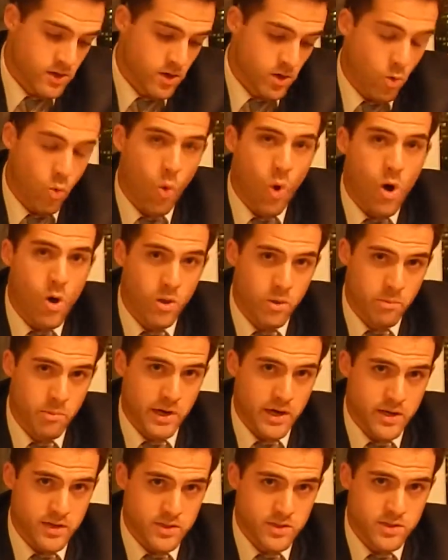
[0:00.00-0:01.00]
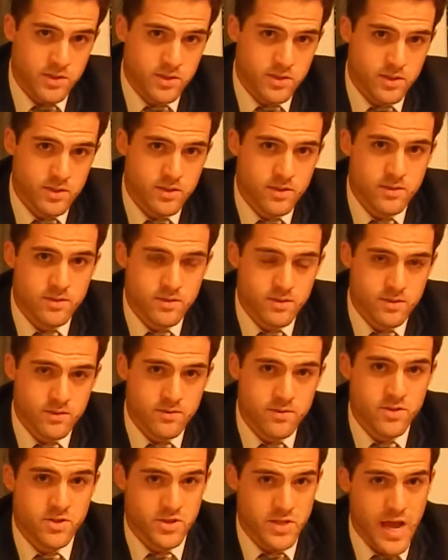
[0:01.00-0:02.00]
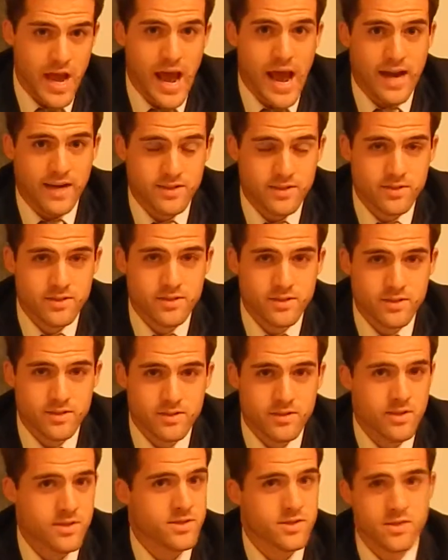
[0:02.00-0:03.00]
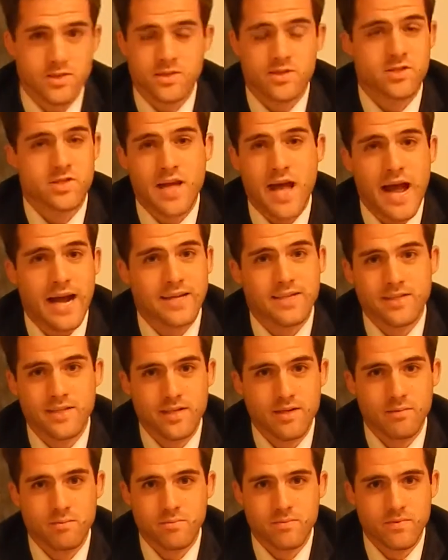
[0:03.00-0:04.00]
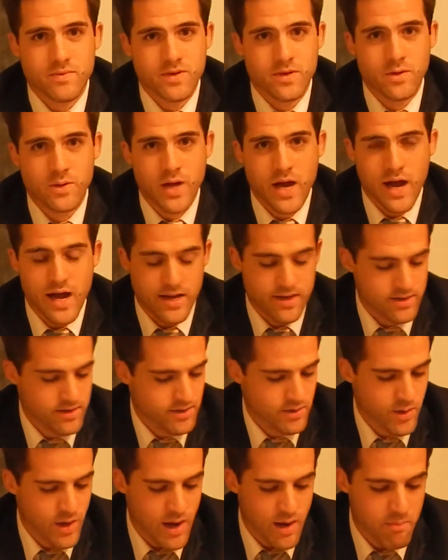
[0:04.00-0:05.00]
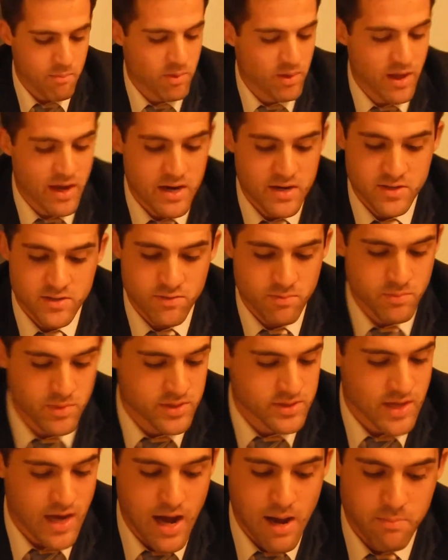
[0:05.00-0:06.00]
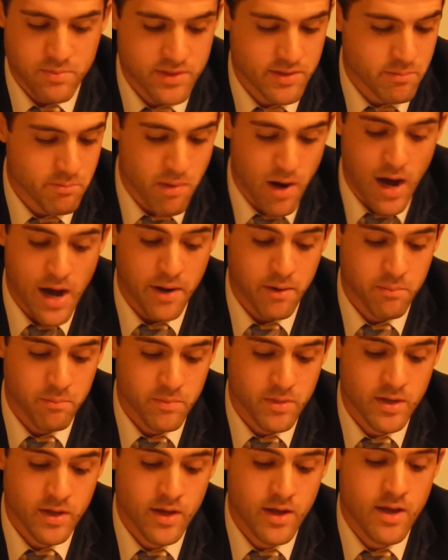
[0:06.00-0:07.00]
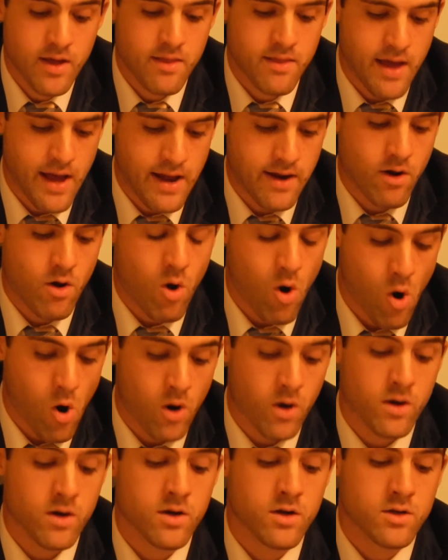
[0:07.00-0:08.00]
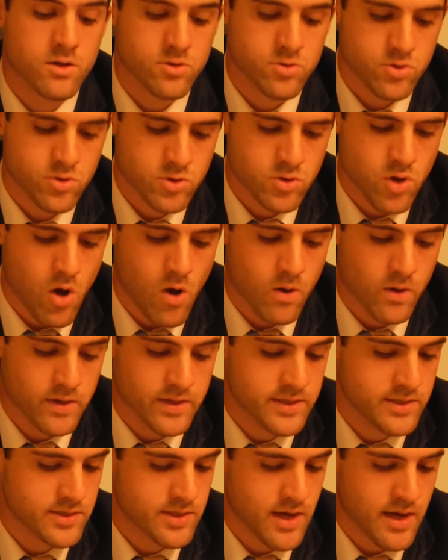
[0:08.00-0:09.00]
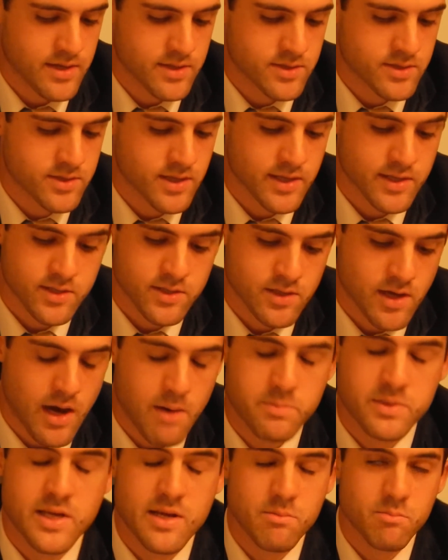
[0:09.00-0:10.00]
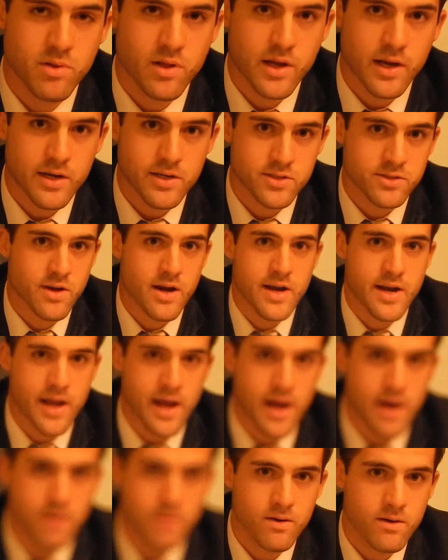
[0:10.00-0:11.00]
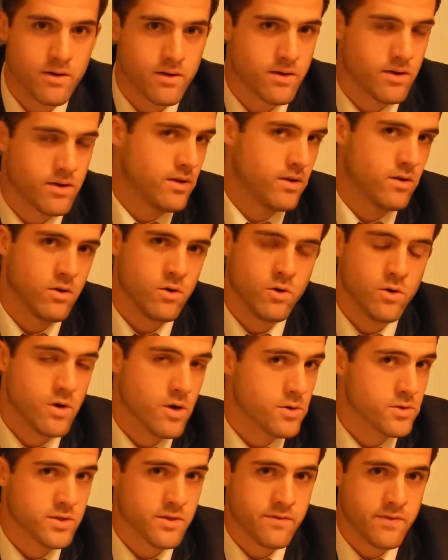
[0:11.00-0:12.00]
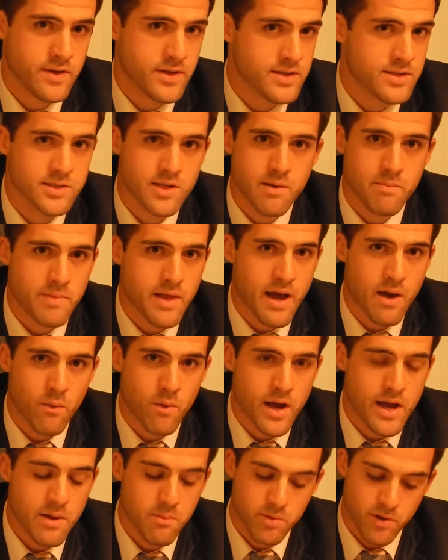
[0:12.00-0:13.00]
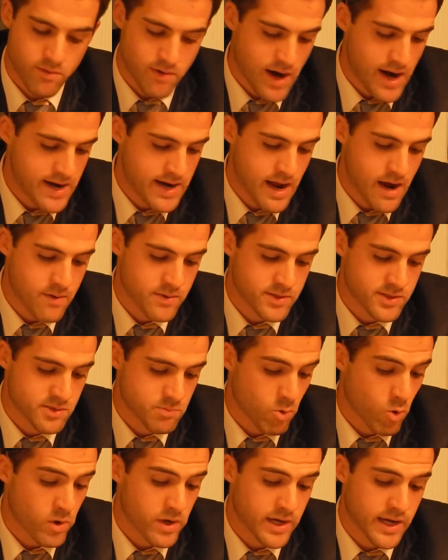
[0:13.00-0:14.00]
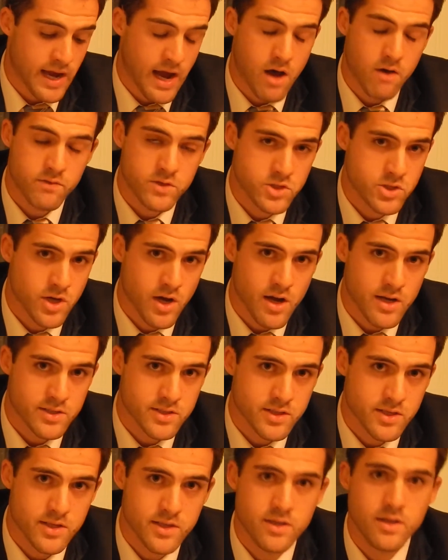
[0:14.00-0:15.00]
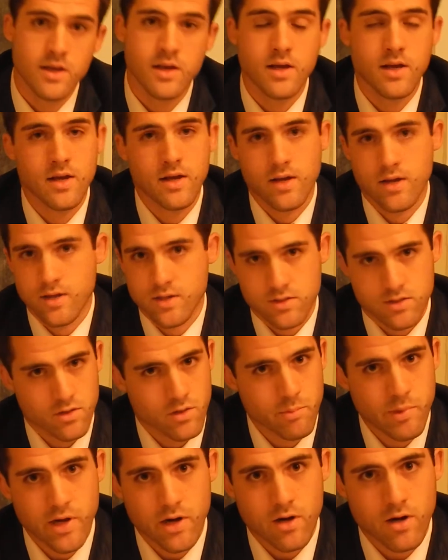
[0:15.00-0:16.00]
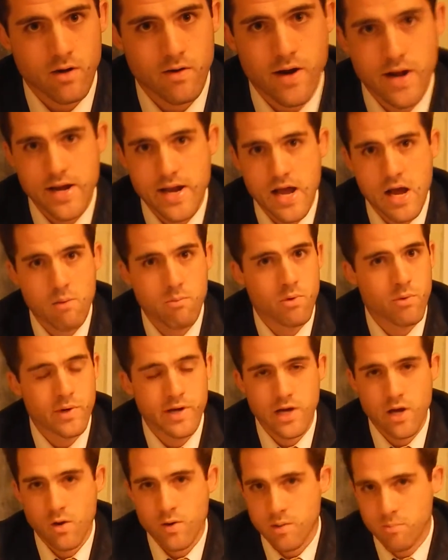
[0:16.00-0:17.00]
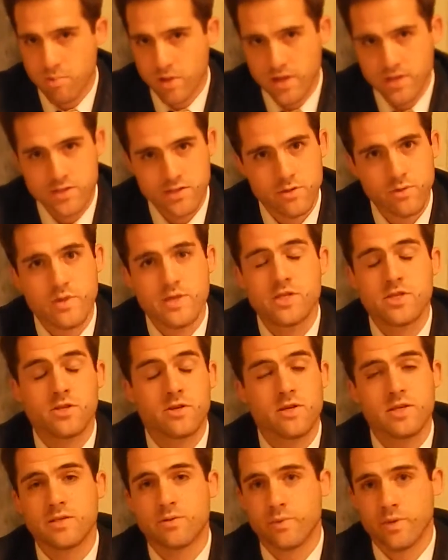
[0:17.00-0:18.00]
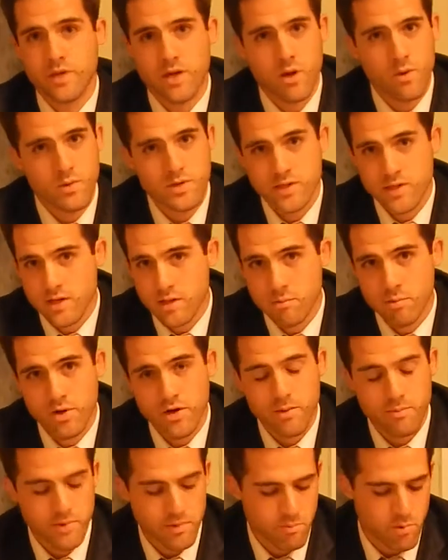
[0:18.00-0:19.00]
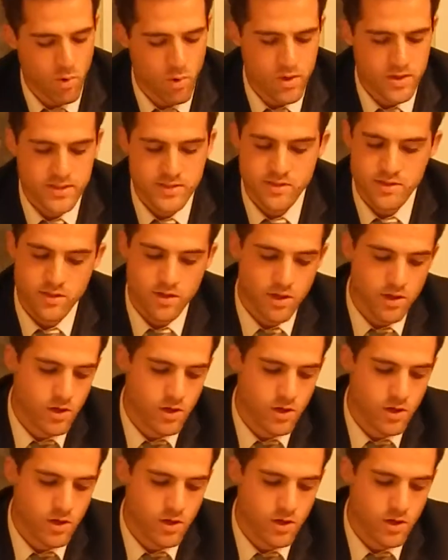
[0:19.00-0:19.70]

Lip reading: Koala Bears. Stacked. This is a stacked team. You got players from the top to the bottom that are solid. He's got 6 top 10 players right now. Who knows if it ends up that way, but right now he's sporting Calvin Johnson. He's a little bit hurt right now, but we know he plays through injuries. We know he's going to put up the points.